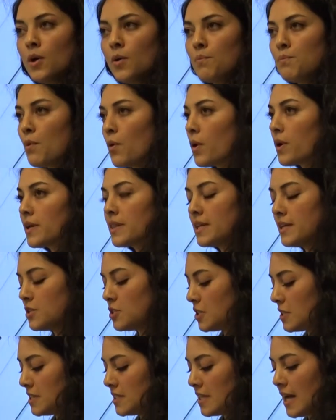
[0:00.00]
More than
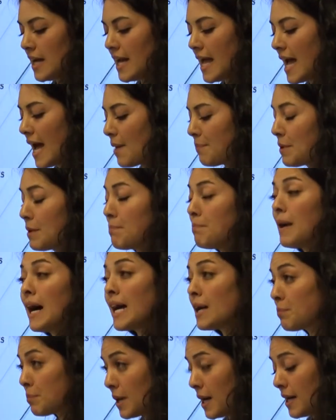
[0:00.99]
just unhappy
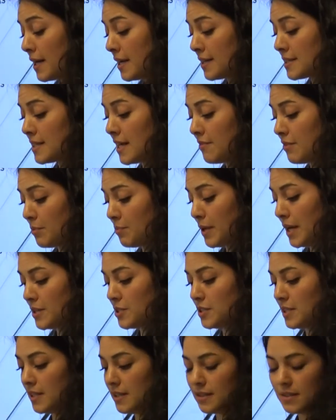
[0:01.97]
byproducts of
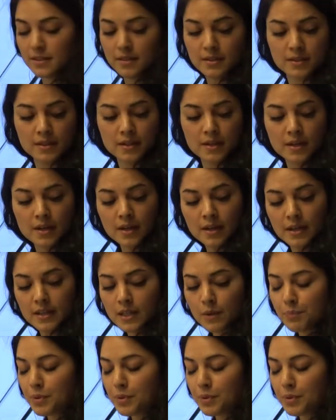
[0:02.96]
oppression, the